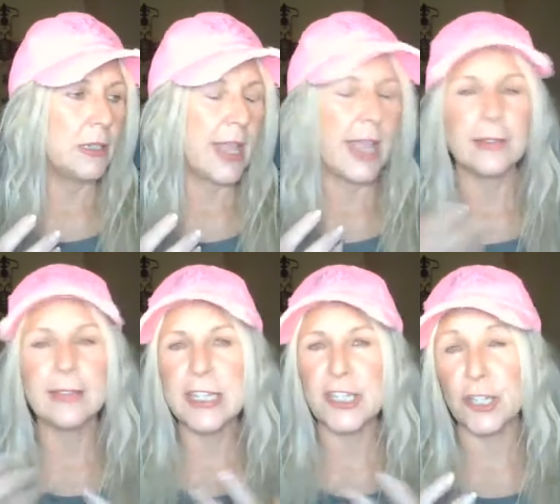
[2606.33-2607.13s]
at
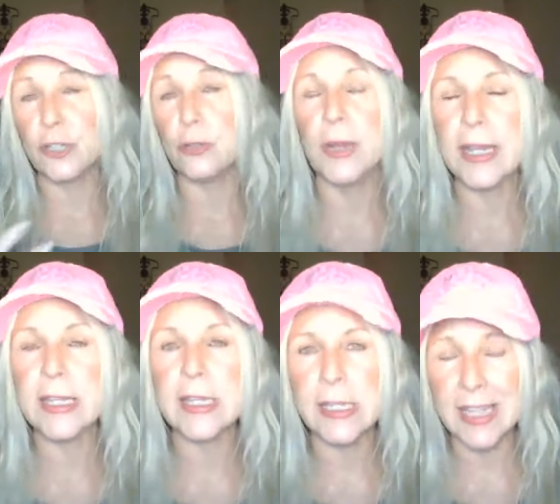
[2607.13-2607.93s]
least two
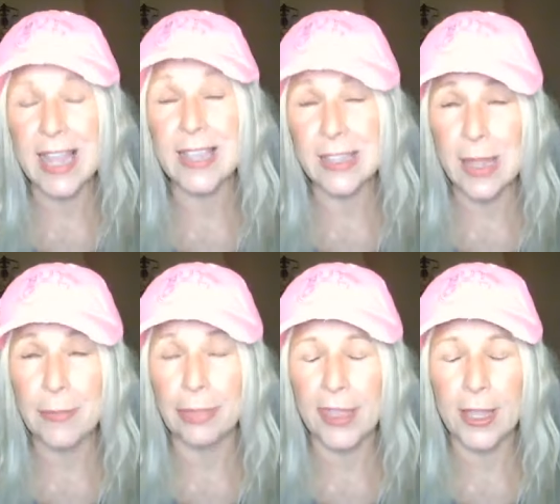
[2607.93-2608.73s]
witnesses saying the
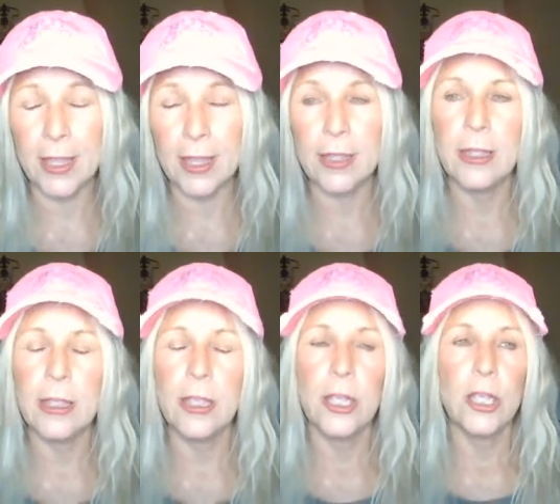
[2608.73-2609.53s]
same thing.
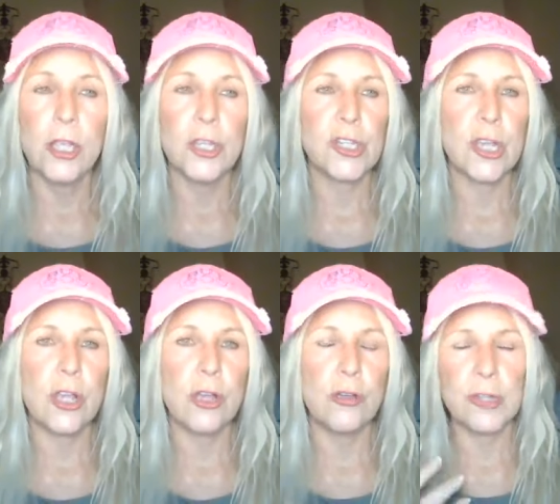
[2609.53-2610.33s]

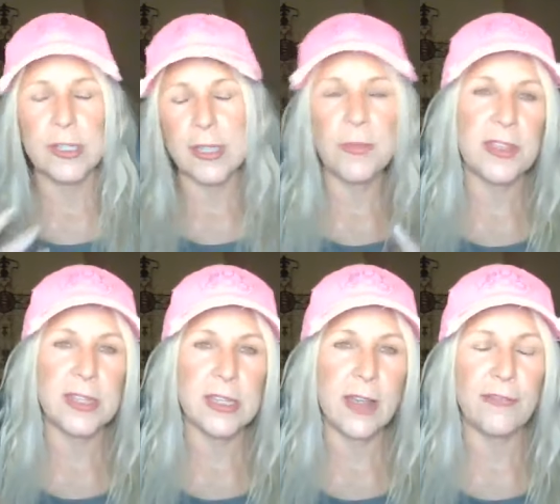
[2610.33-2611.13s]
So some of the
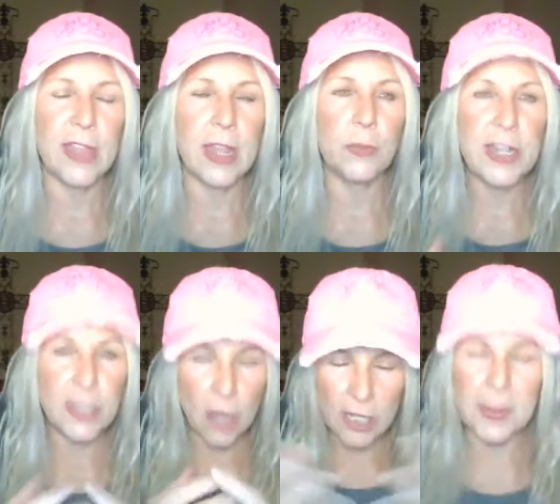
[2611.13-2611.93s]
stuff that we
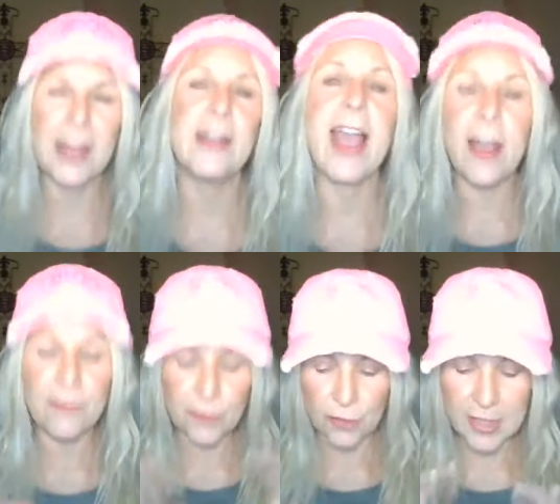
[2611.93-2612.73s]
talked about
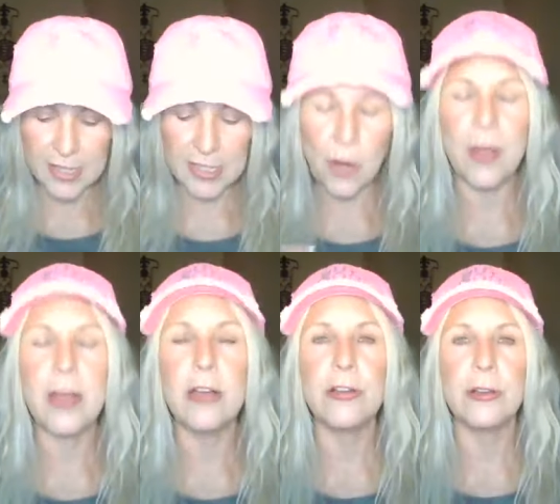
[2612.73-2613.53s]
after this
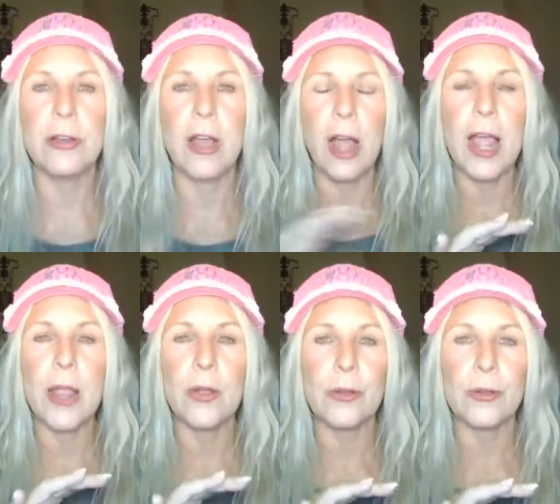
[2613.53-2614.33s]
quote,
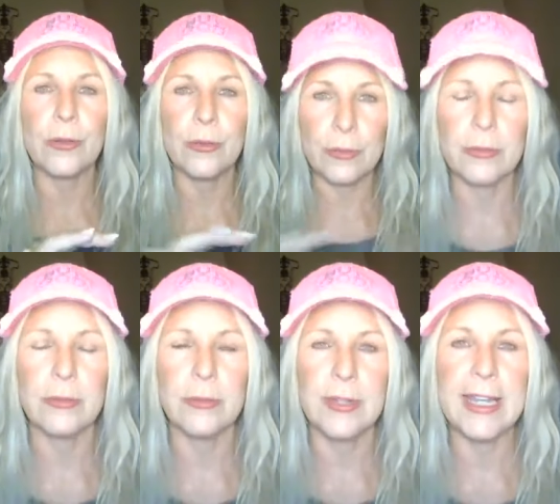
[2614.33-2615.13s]
I
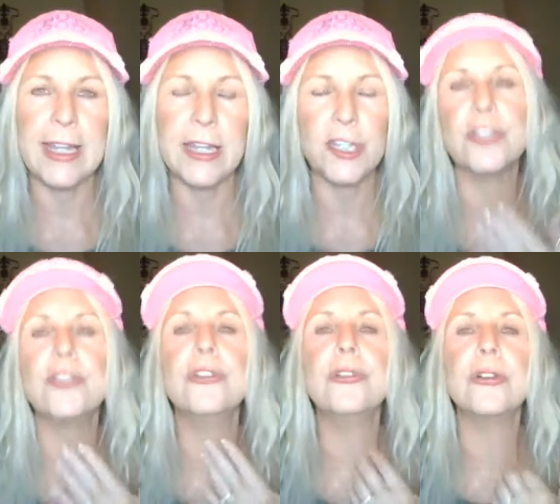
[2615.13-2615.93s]
need
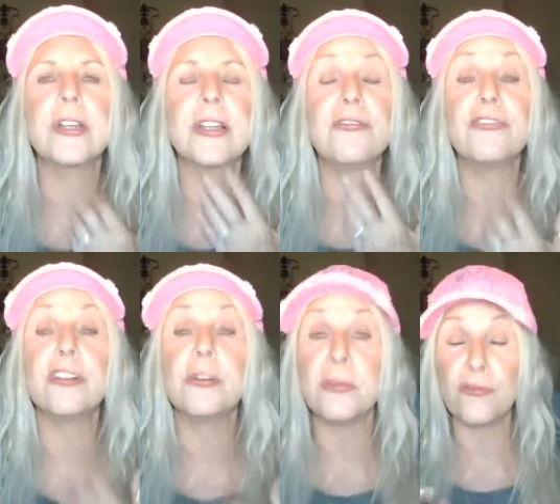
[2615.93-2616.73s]
to
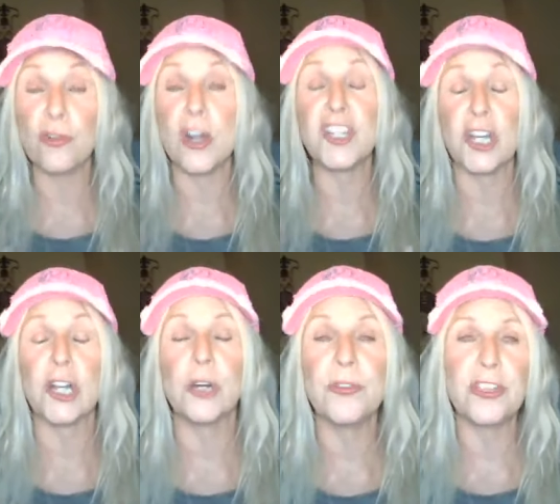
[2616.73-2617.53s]
confirm before I
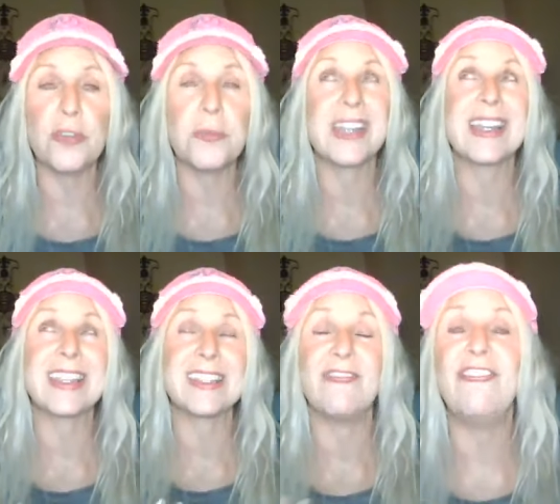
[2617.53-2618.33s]
share it with you, but it
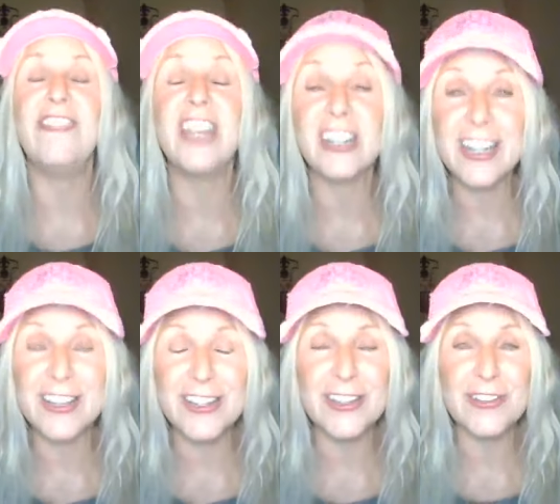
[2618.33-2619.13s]
is very
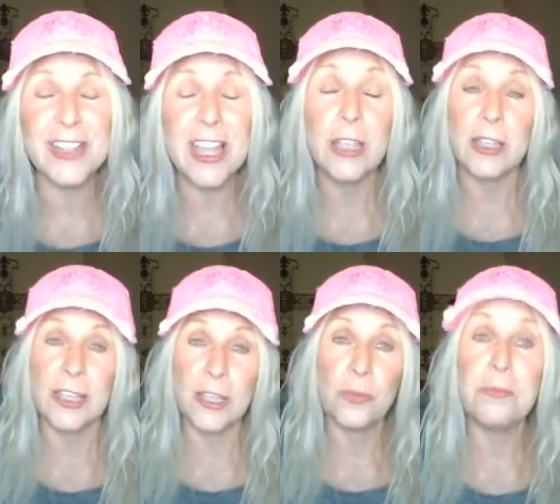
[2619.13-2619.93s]
good news.
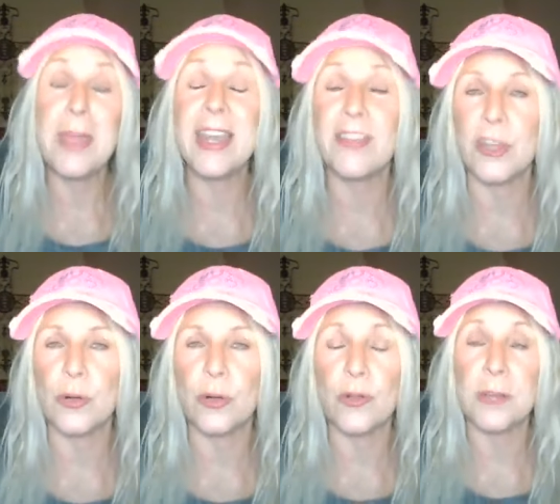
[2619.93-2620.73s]
You, Many of
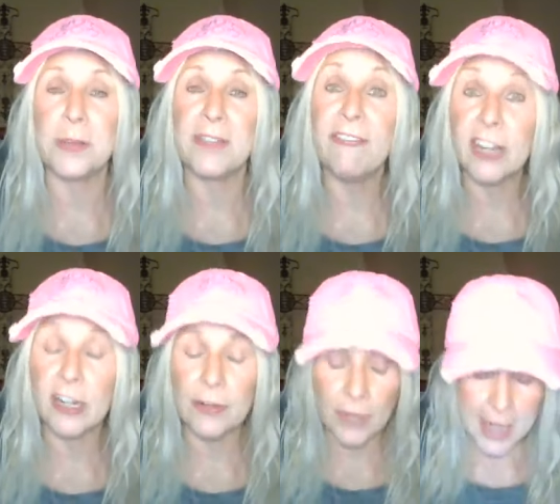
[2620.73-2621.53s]
you are going to be very, very